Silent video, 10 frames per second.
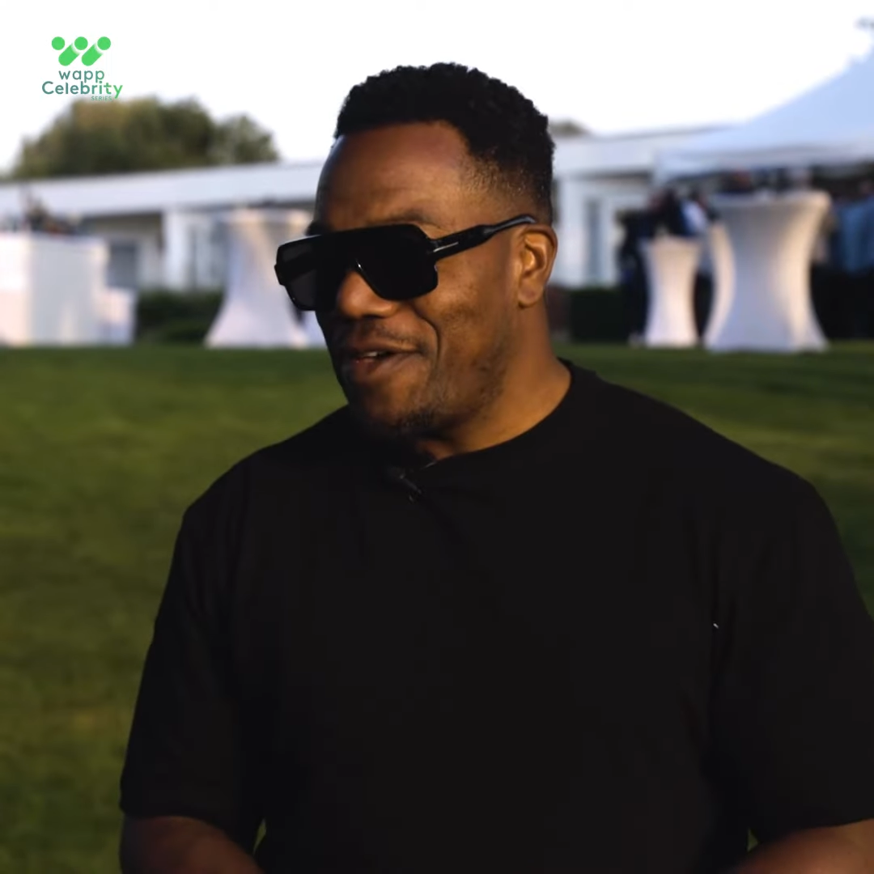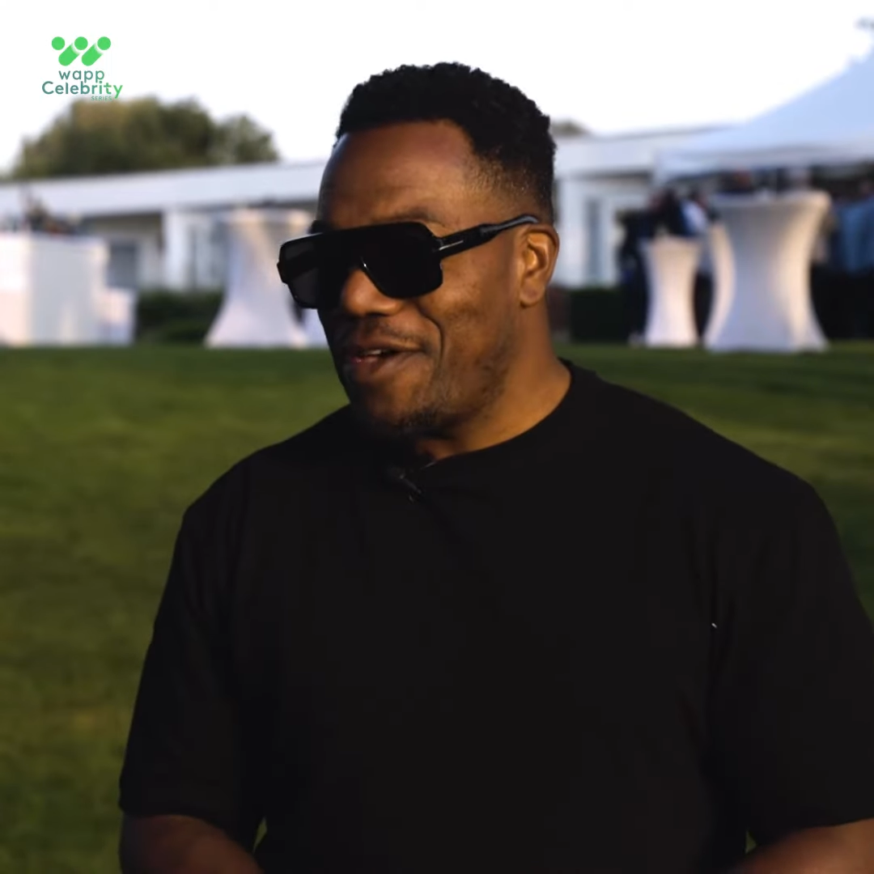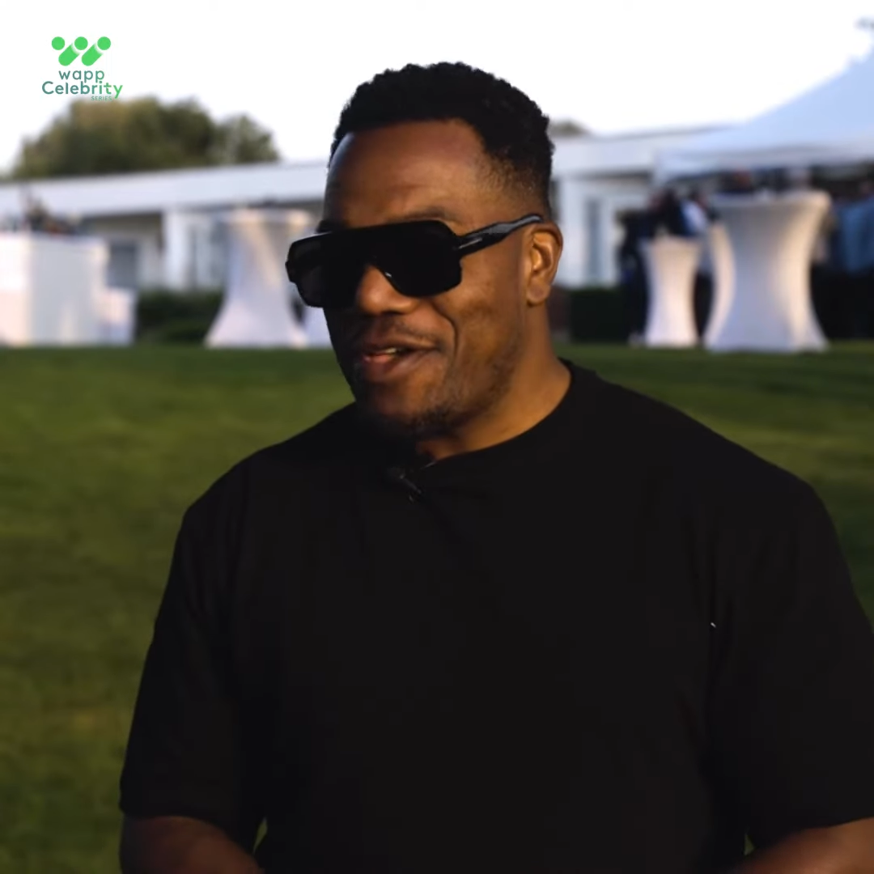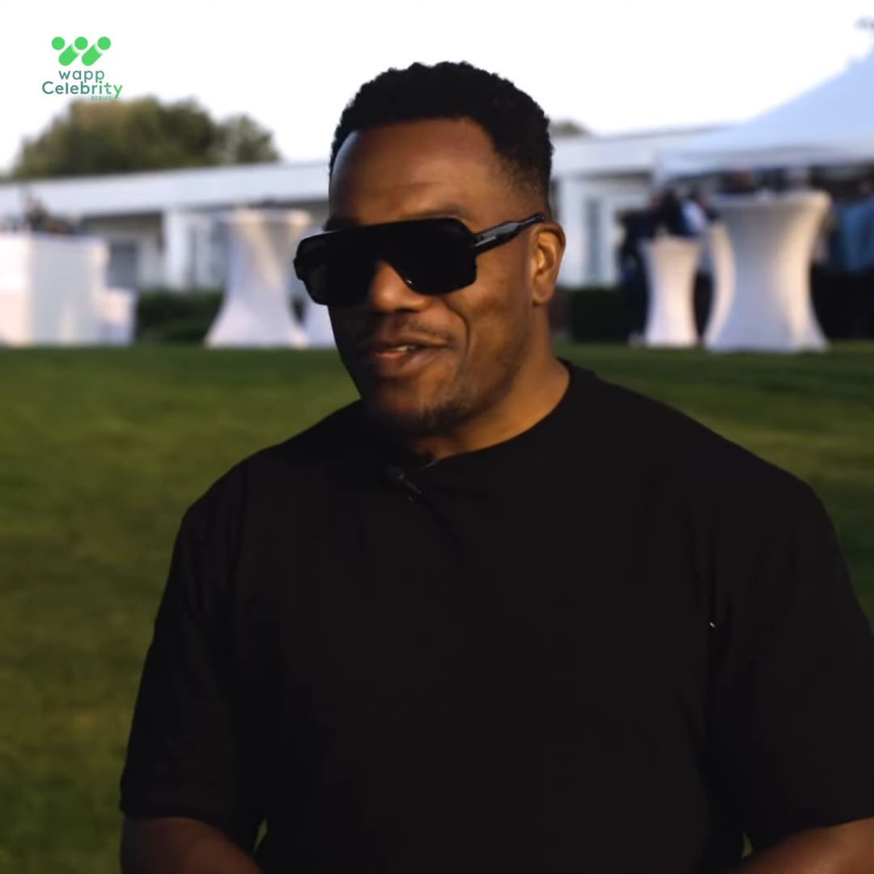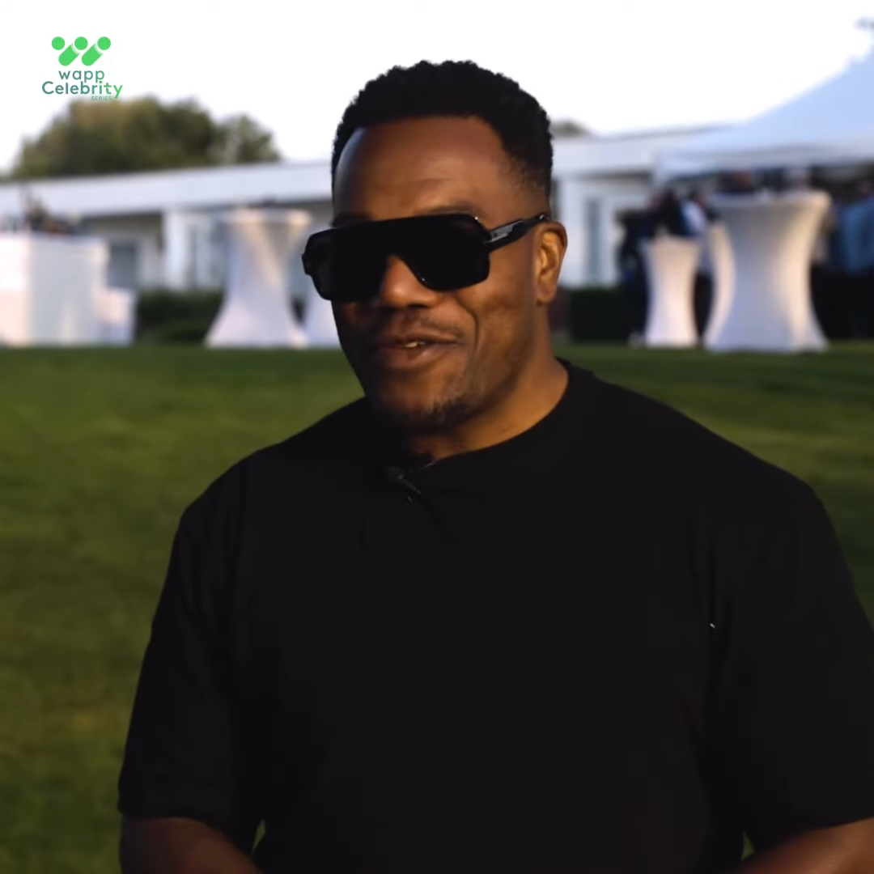
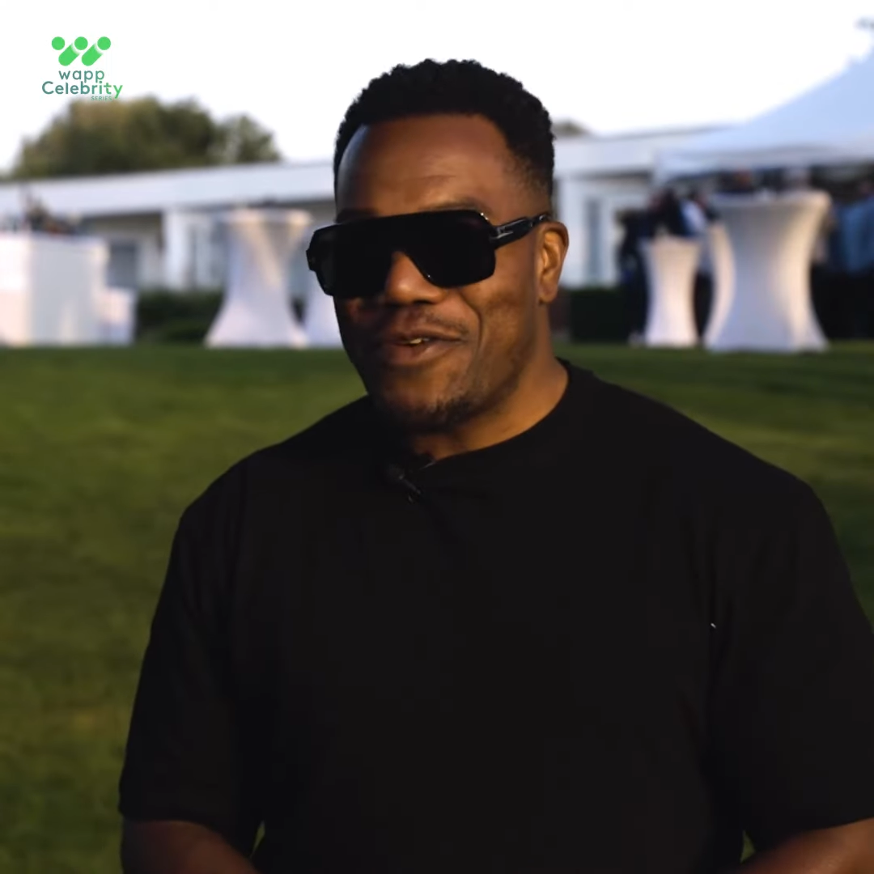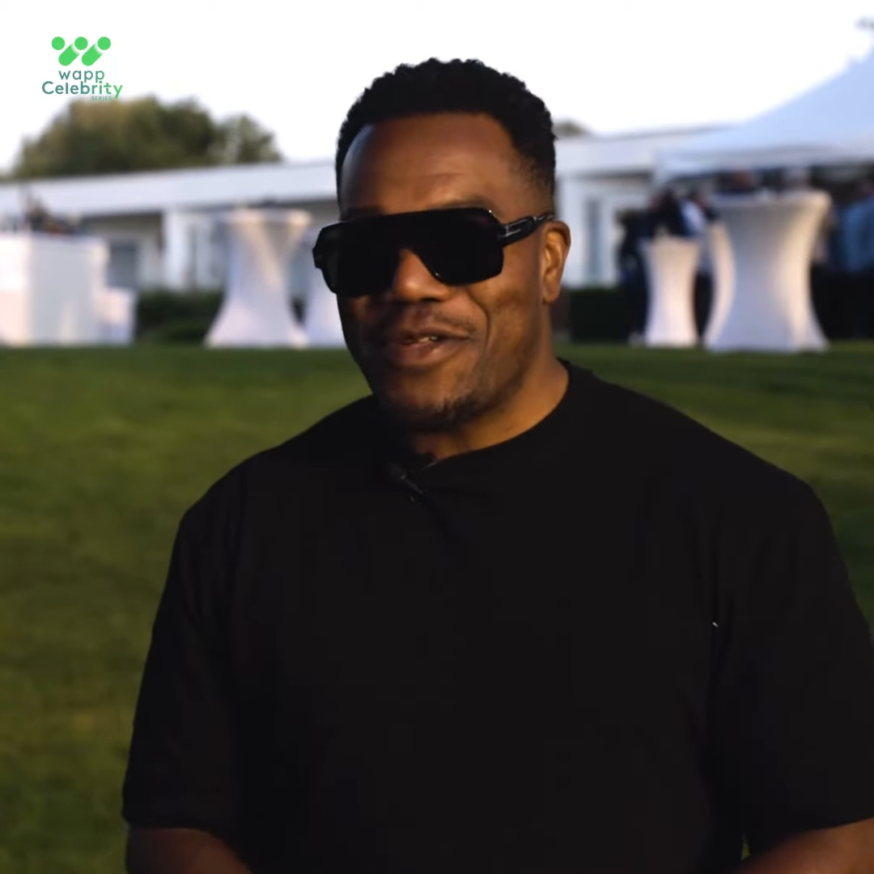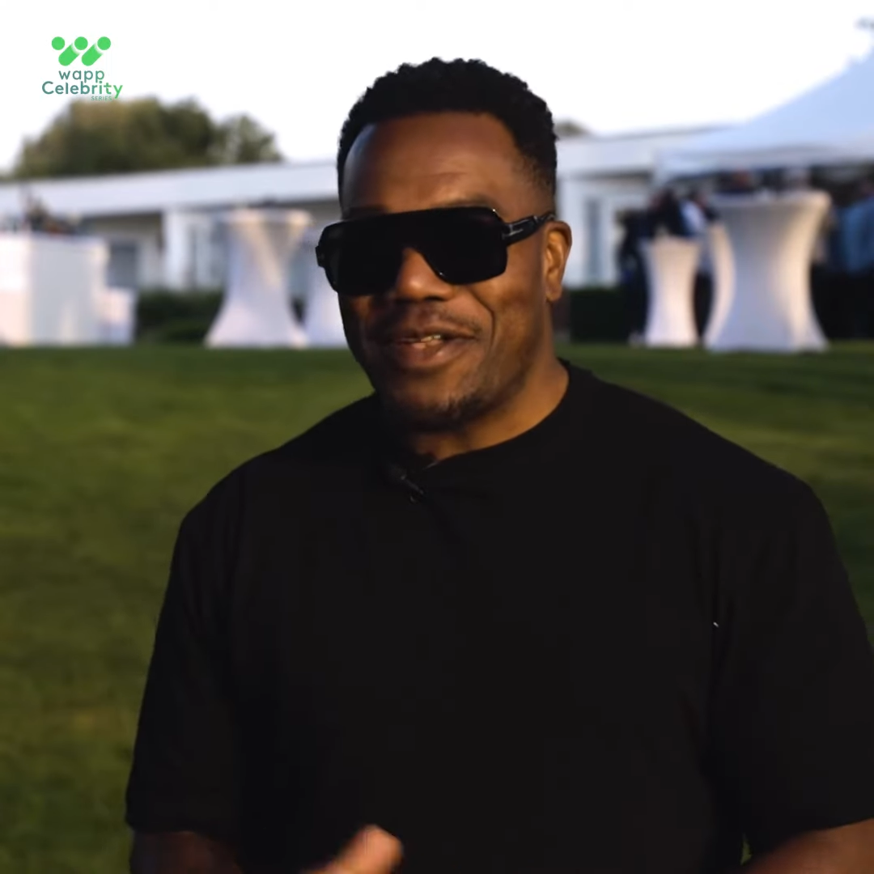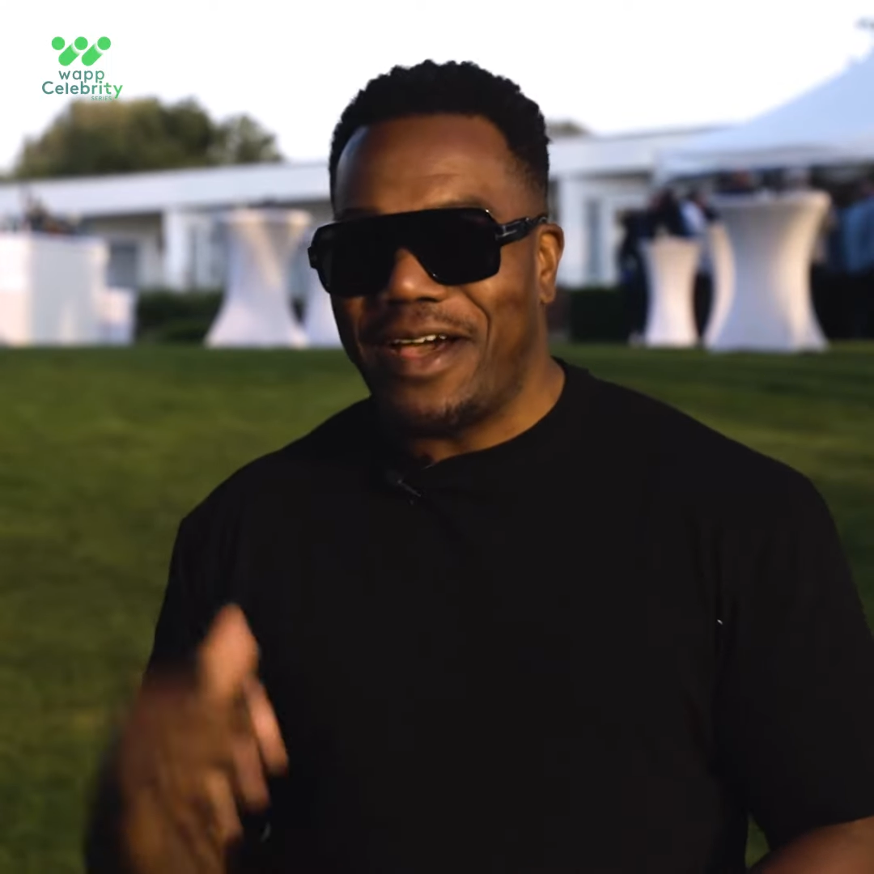you're